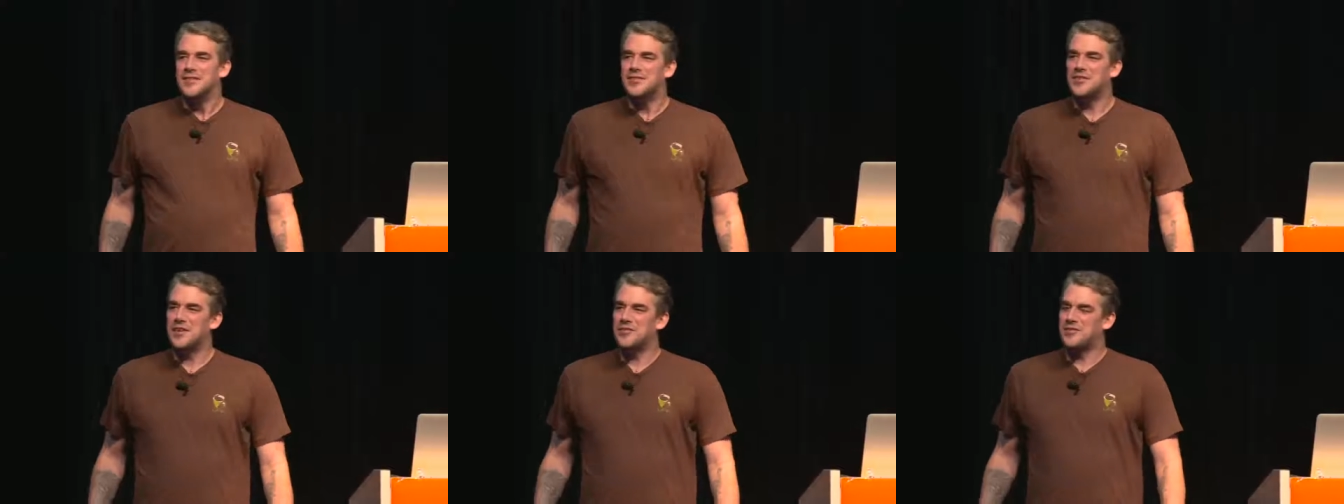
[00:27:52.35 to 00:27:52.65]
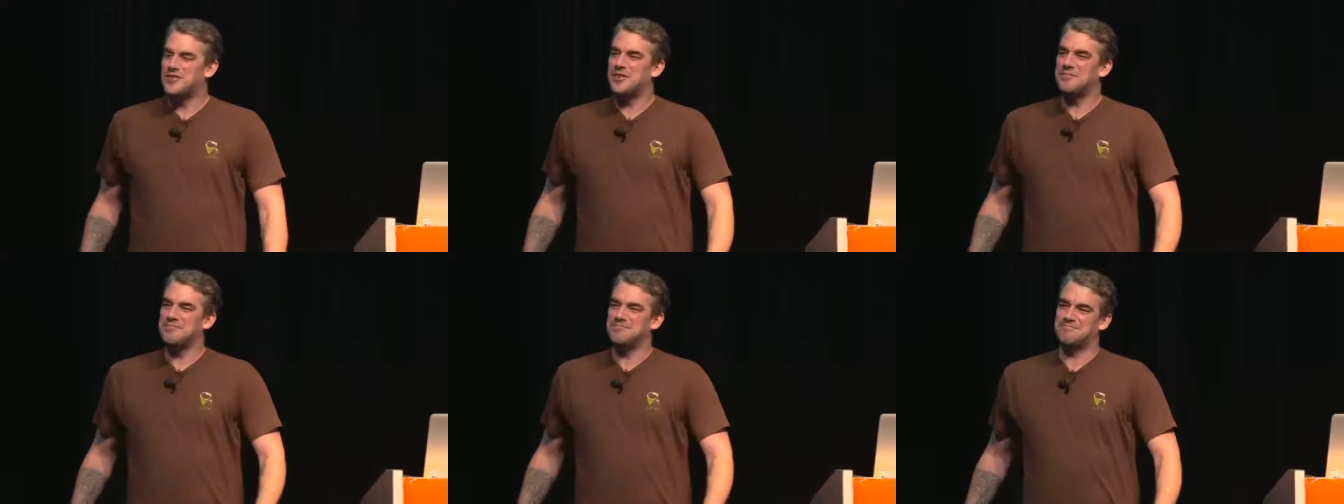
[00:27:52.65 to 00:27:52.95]

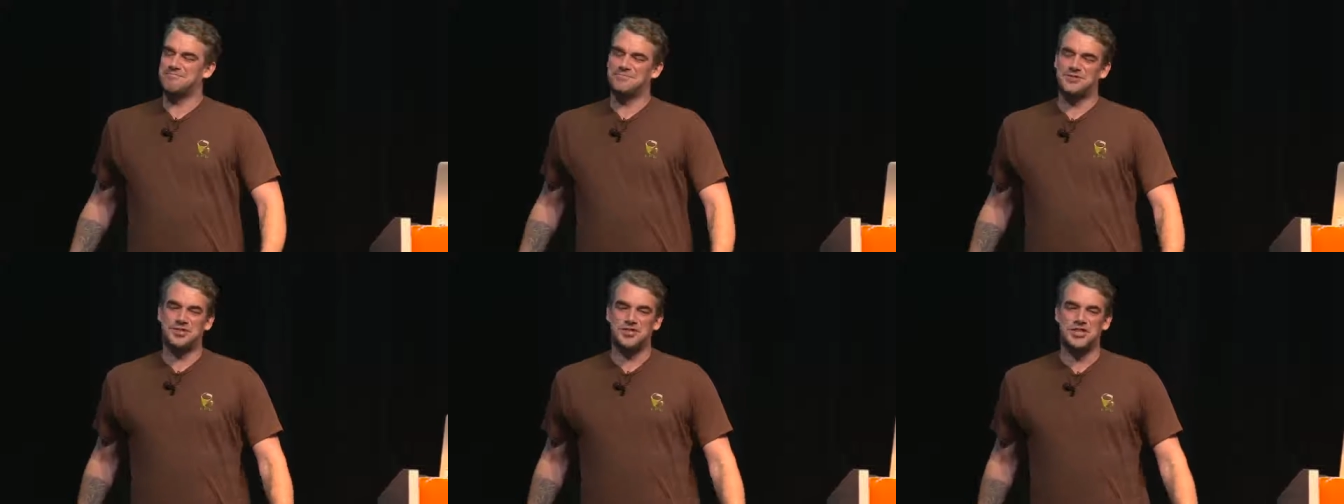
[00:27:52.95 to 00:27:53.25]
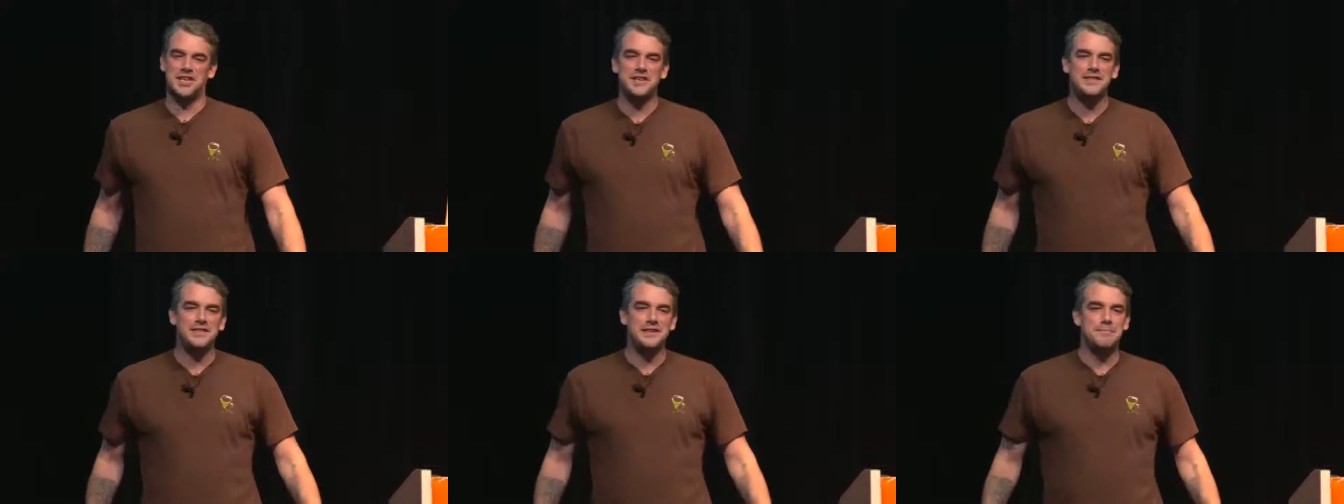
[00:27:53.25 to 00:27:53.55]
some
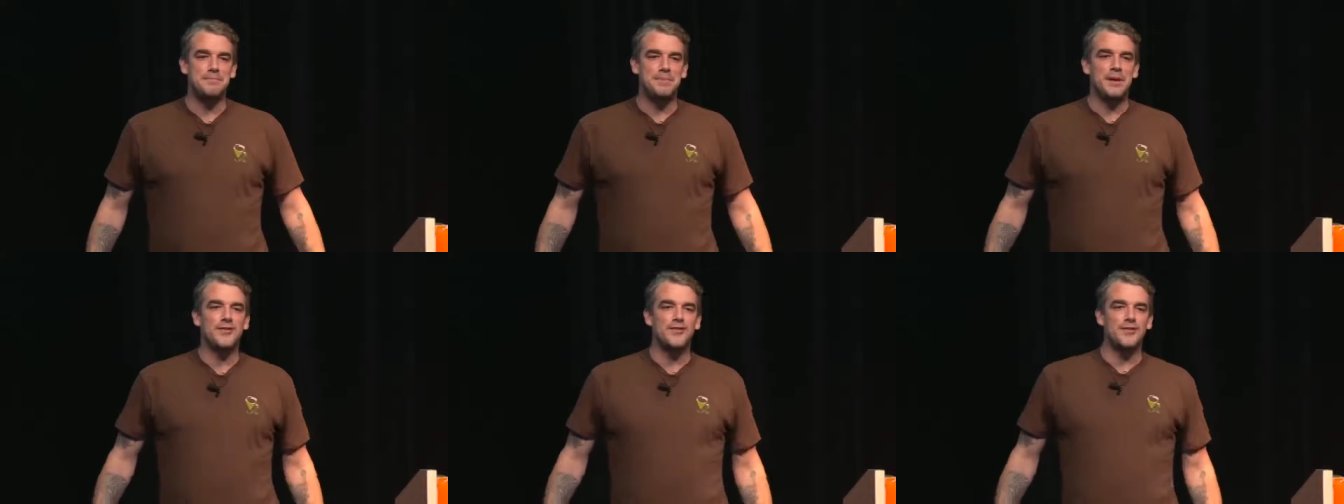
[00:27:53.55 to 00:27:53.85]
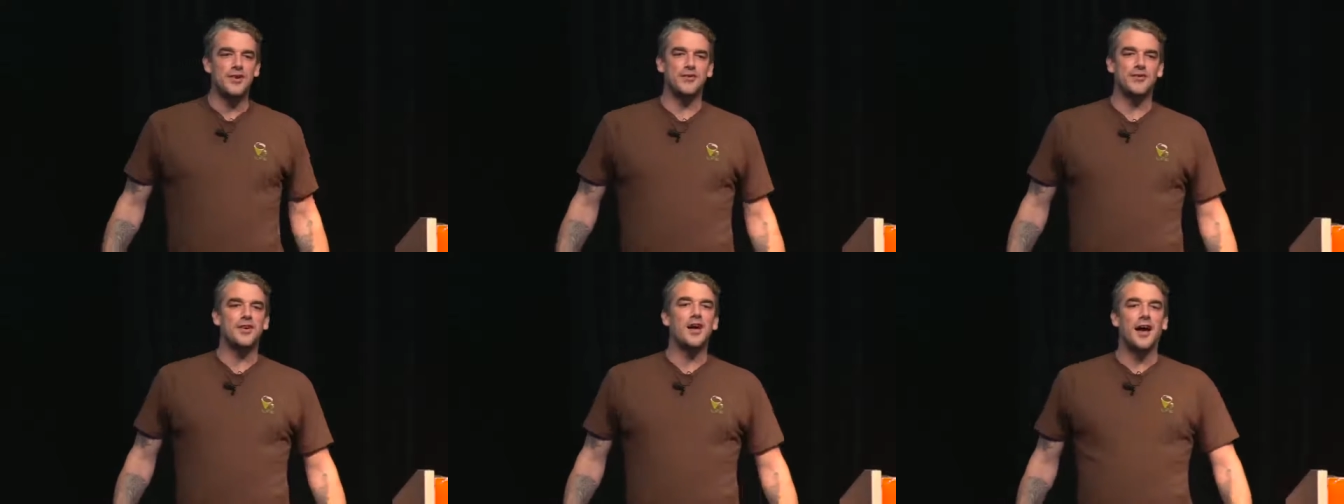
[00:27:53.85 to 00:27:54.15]
cheesy
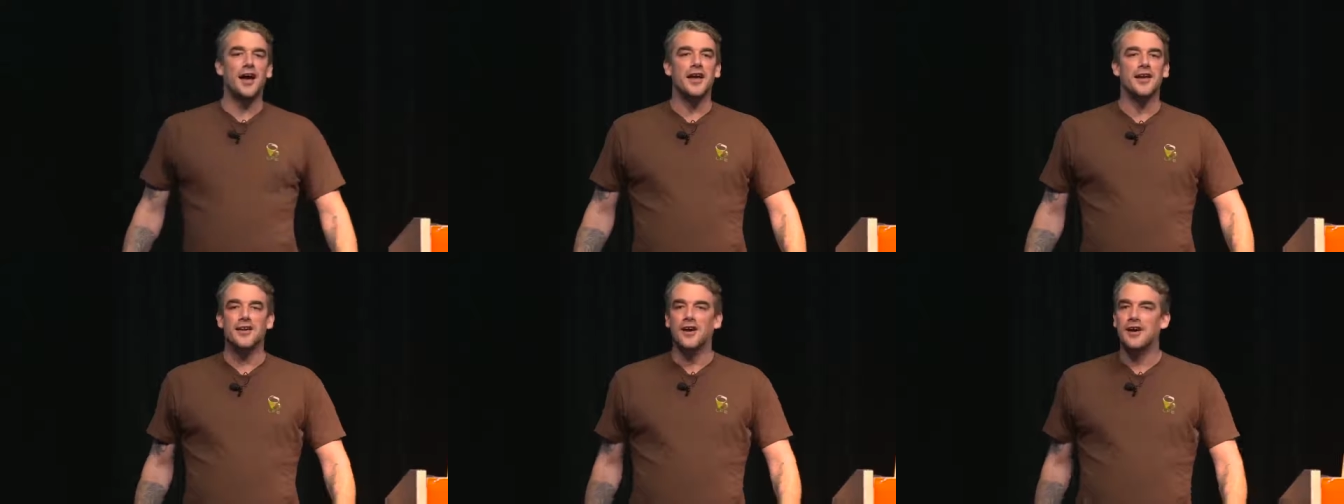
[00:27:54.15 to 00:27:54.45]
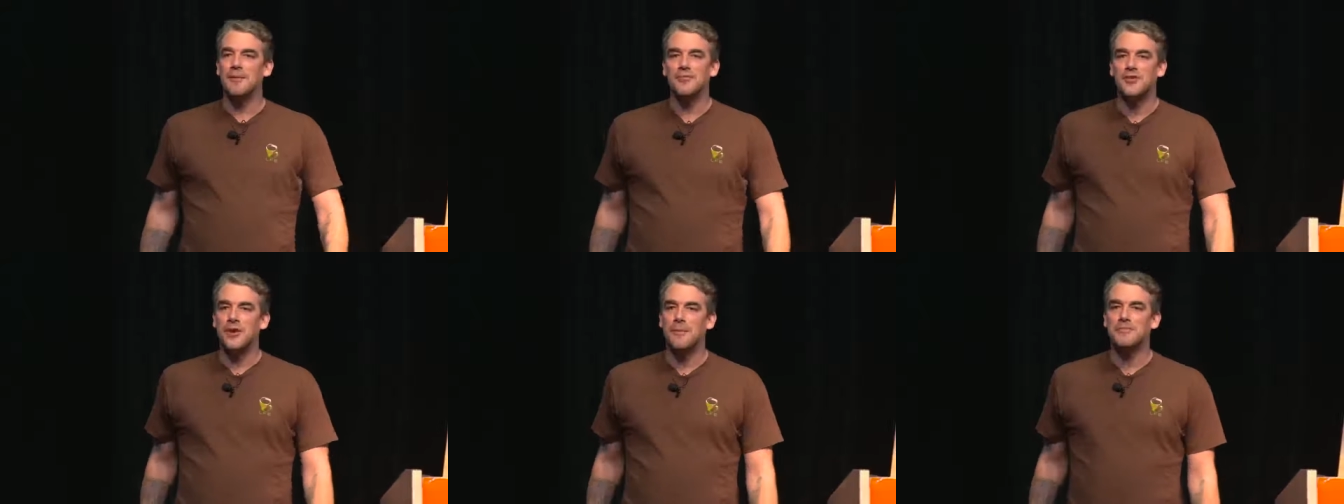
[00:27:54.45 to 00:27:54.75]
business guy
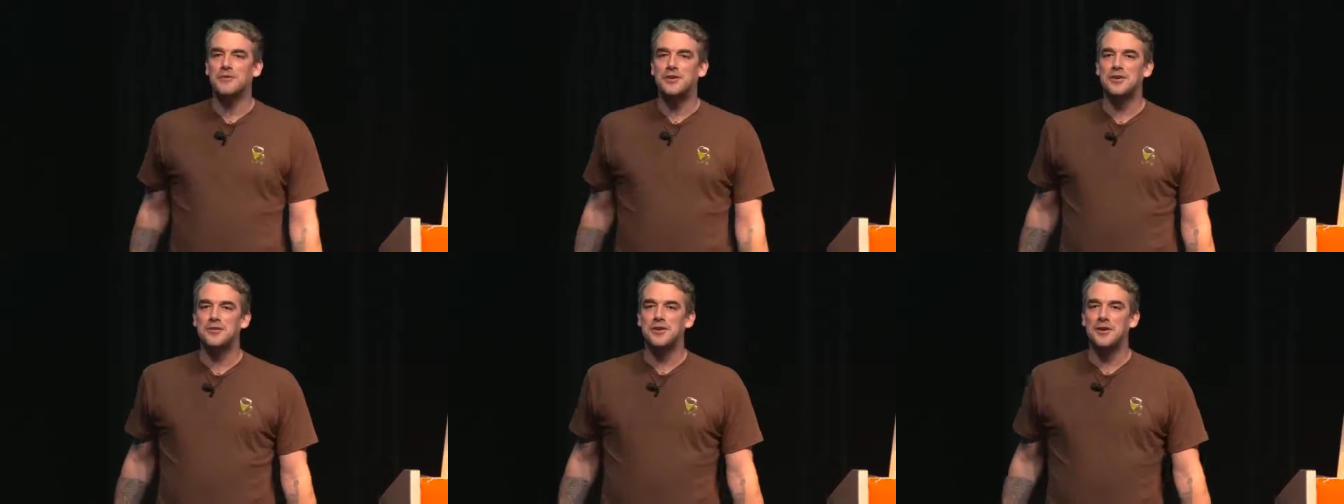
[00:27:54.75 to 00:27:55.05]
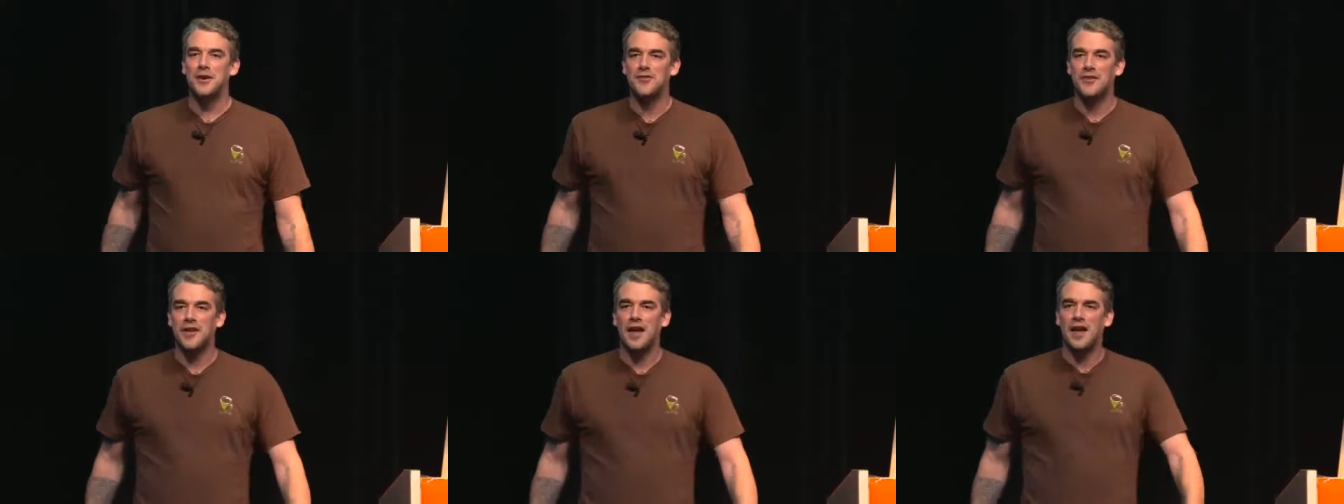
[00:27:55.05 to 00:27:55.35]
comes up to you
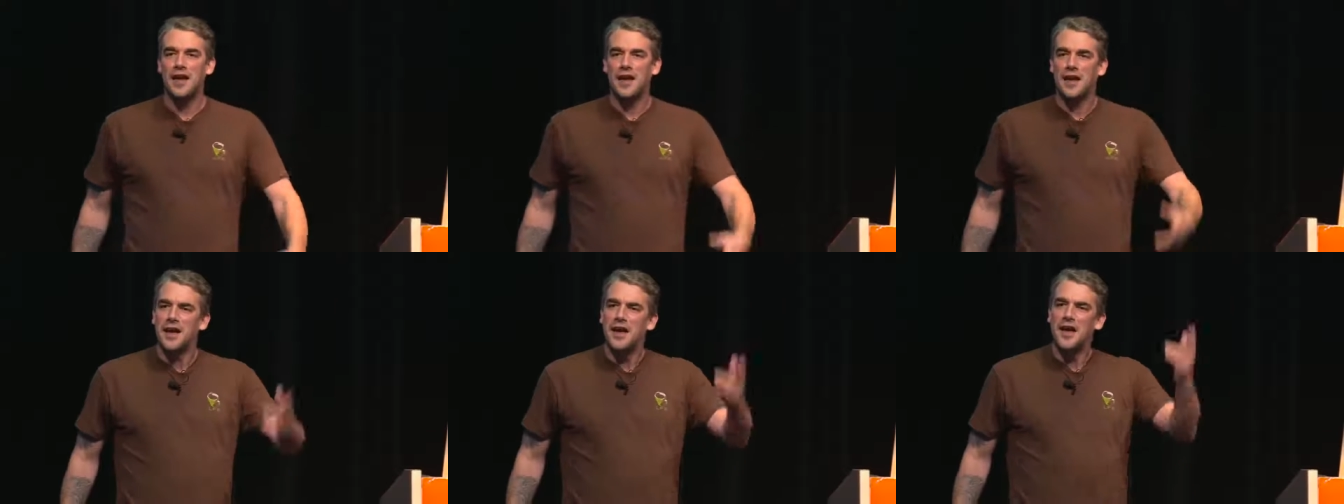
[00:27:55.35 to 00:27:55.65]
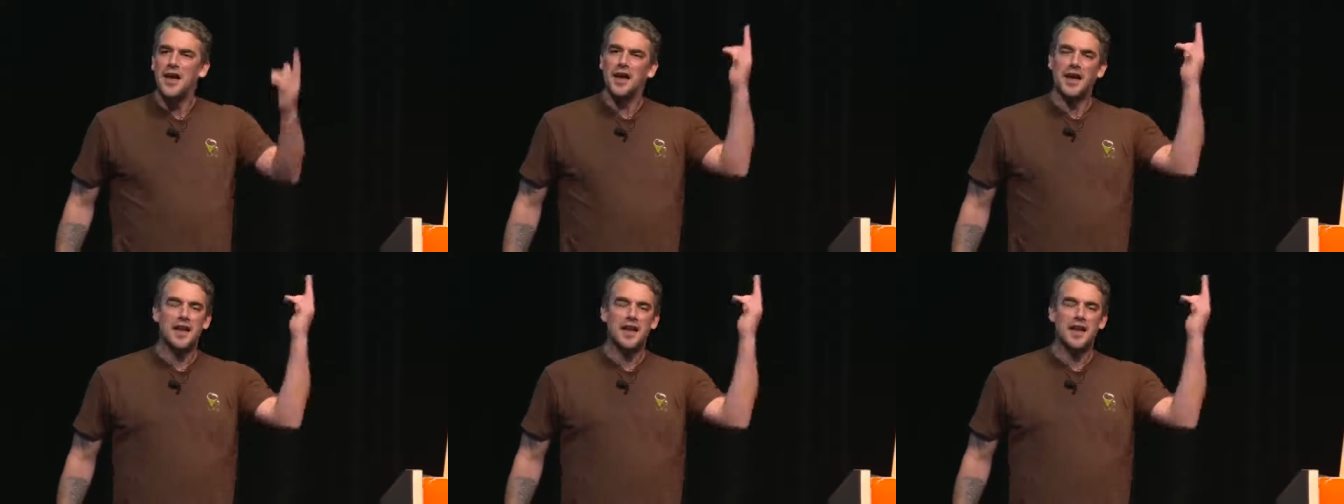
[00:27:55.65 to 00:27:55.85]
and goes, Hey,